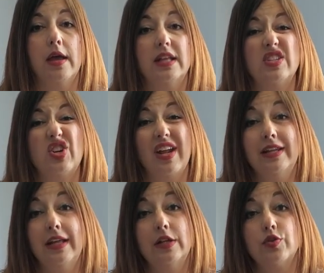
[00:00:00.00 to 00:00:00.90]
It's a good
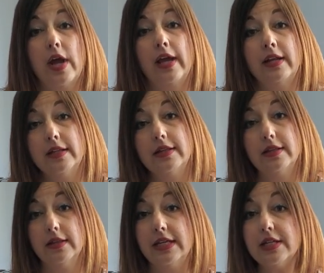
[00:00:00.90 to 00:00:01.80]
idea to try and at
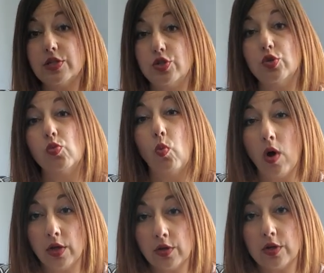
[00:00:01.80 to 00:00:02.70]
least do
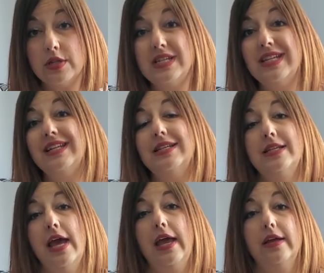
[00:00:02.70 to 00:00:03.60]
one good deed a
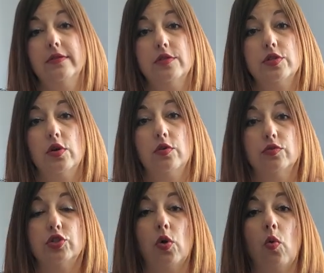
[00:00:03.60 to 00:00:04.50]
day. So
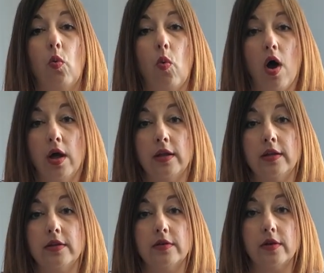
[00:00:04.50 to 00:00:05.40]
show
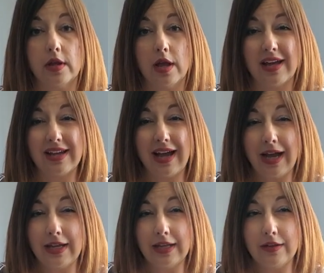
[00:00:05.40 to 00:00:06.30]
one
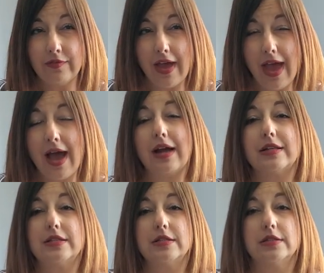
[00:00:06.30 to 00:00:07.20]
kind of
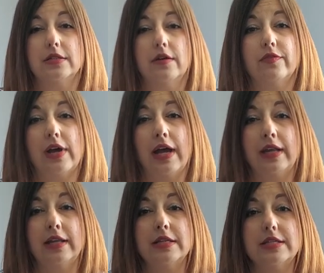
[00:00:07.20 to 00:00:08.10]
act of
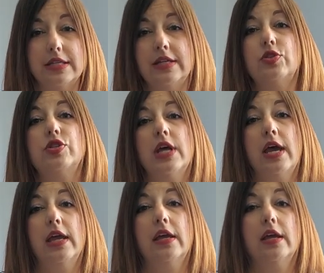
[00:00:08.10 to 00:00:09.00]
kindness each
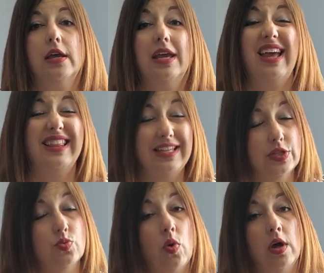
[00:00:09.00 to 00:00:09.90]
day, at
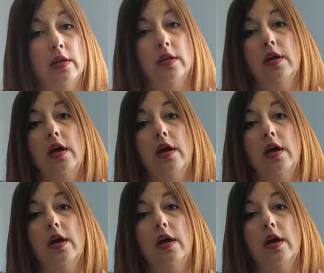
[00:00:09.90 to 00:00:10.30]
least one,